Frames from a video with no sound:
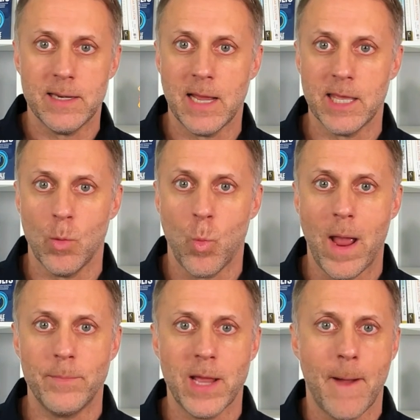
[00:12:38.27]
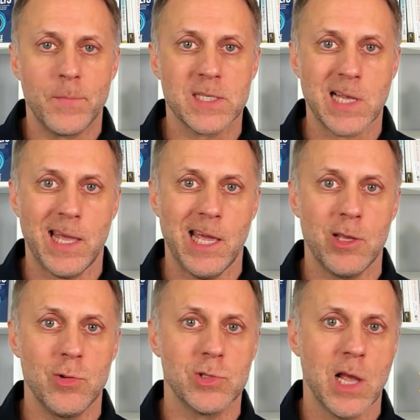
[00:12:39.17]
and I get wiped out because I
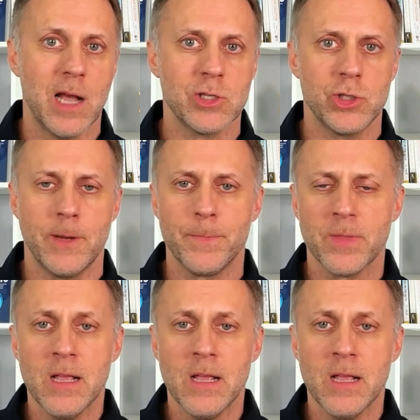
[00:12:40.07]
can't use oxygen.